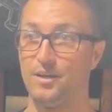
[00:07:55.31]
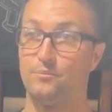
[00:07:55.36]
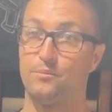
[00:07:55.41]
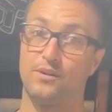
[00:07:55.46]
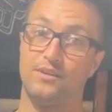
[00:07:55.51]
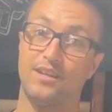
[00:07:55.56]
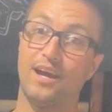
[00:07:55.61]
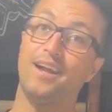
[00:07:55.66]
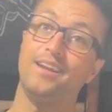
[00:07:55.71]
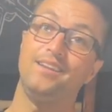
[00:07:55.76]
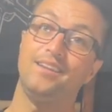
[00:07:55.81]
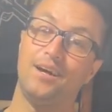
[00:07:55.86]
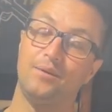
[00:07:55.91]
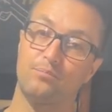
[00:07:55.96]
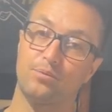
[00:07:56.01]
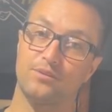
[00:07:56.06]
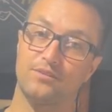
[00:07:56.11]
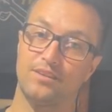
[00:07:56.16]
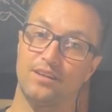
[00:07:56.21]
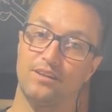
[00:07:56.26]
But
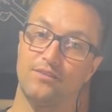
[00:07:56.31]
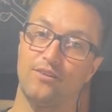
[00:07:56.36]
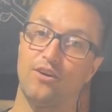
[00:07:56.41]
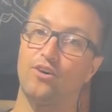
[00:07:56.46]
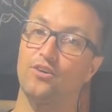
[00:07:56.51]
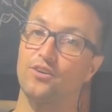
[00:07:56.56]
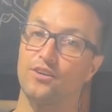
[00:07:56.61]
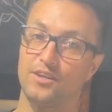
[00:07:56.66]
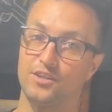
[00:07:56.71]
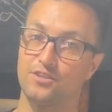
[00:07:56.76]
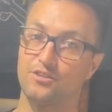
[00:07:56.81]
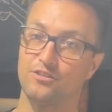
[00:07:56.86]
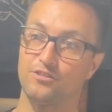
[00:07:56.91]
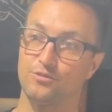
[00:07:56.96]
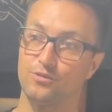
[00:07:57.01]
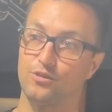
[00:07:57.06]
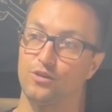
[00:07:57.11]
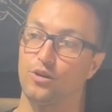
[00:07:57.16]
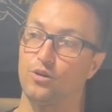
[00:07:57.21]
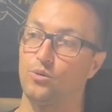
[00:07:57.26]
99% of all your issues
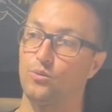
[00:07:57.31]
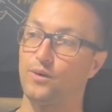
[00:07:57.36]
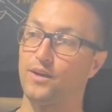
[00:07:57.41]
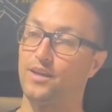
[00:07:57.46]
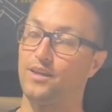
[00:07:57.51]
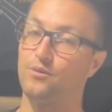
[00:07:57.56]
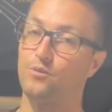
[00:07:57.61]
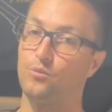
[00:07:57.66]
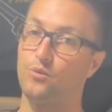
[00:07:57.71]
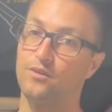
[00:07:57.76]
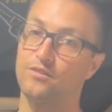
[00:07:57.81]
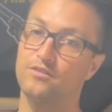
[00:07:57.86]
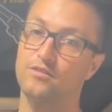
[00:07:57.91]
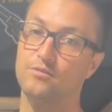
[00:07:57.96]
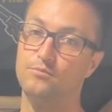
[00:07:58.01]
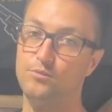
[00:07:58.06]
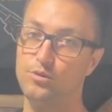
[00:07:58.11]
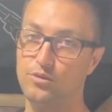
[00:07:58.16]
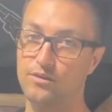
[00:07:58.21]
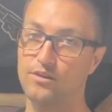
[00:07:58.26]
will go away with
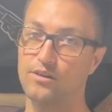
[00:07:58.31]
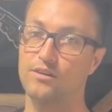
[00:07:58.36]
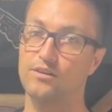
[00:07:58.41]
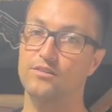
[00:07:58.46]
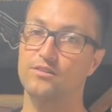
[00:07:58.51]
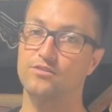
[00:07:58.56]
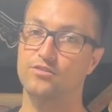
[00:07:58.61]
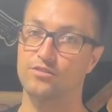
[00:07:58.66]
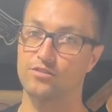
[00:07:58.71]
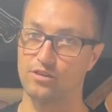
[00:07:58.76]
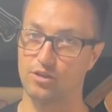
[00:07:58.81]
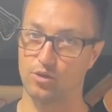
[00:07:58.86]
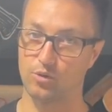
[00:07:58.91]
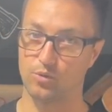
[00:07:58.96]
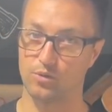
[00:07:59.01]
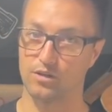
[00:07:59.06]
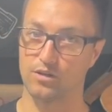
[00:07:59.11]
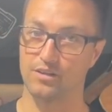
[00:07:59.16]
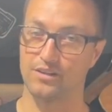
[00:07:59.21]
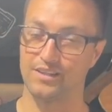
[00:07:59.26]
smoother, slower